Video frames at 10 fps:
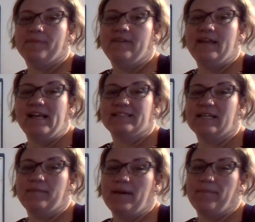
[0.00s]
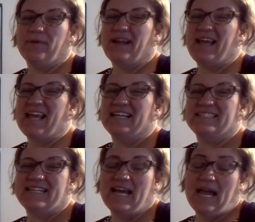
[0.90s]
Today's going to be a pretty
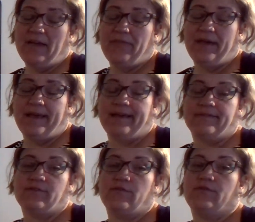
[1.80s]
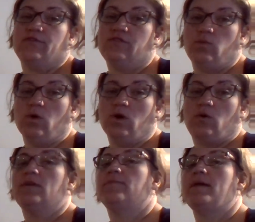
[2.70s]
easy day, I think. So if you just work
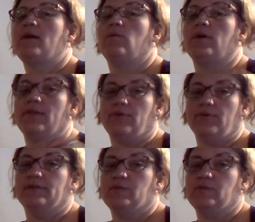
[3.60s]
with me, we'll get through this